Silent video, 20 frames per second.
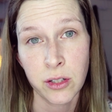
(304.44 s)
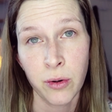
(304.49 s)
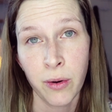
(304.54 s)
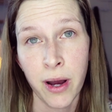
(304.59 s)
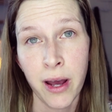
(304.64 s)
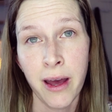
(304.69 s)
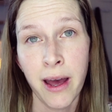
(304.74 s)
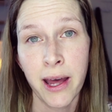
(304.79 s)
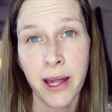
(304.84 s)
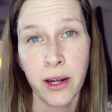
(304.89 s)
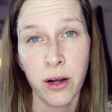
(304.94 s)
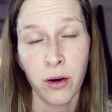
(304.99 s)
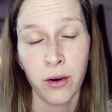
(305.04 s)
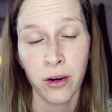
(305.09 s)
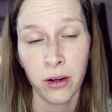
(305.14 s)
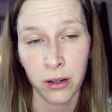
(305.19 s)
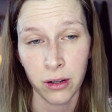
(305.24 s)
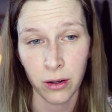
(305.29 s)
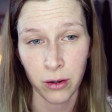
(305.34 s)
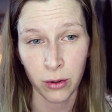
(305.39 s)
So I had
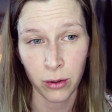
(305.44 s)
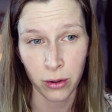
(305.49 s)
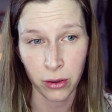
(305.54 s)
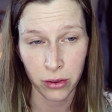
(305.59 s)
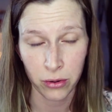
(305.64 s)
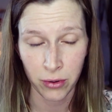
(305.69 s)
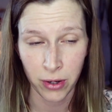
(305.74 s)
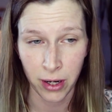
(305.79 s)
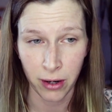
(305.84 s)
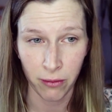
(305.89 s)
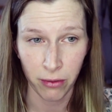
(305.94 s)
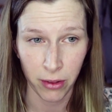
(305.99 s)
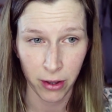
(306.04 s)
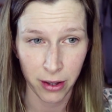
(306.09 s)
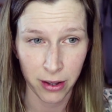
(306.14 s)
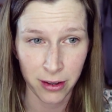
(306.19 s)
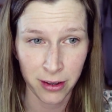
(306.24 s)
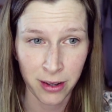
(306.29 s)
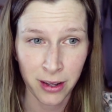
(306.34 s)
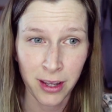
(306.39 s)
all three of
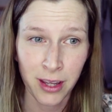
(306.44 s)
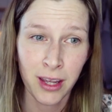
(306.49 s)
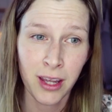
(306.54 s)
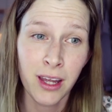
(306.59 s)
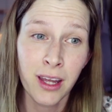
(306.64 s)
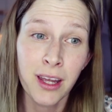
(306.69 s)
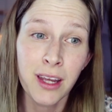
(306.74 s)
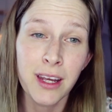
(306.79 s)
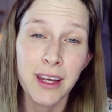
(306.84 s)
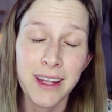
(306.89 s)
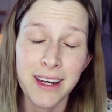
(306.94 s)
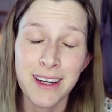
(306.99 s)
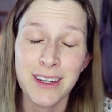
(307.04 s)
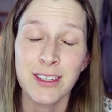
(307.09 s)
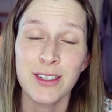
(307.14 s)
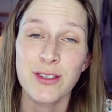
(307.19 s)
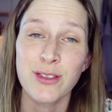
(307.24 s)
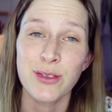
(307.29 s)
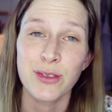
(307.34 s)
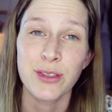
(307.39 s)
them eating
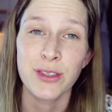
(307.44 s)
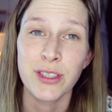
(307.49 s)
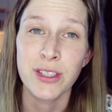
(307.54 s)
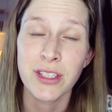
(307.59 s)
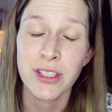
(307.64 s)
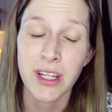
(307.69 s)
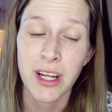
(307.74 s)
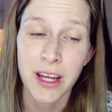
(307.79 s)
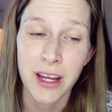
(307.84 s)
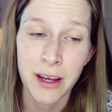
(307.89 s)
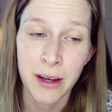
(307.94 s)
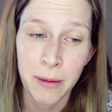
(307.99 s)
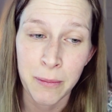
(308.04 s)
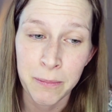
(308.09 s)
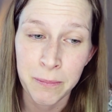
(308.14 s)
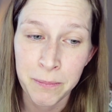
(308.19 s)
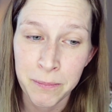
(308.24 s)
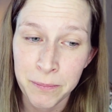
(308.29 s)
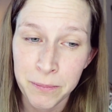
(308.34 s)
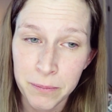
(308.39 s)
disorders,
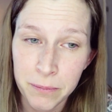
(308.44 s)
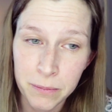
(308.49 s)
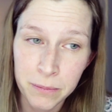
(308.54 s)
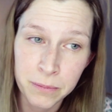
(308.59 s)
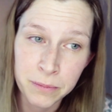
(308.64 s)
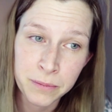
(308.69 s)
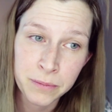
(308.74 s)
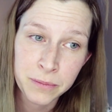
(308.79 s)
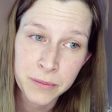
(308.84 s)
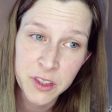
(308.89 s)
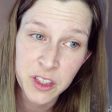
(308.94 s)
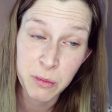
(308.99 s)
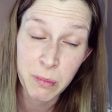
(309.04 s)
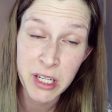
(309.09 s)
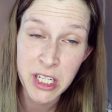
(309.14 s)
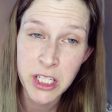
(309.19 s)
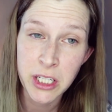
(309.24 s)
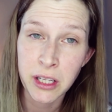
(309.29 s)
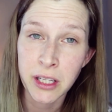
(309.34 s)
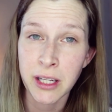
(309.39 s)

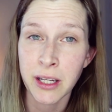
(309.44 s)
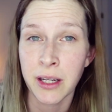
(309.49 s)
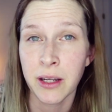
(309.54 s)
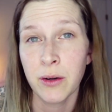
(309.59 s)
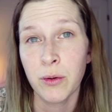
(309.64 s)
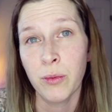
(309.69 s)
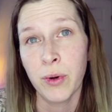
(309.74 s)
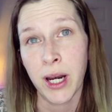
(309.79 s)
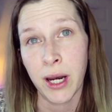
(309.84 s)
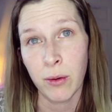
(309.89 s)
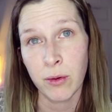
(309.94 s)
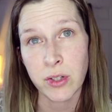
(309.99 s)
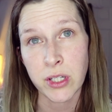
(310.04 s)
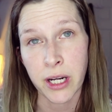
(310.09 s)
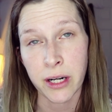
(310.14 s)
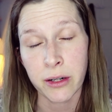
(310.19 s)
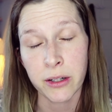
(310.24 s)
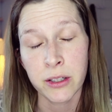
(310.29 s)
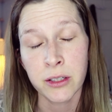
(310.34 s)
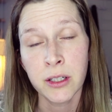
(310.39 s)
especially when I was
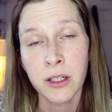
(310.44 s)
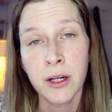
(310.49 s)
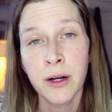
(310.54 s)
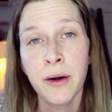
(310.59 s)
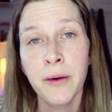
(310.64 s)
younger.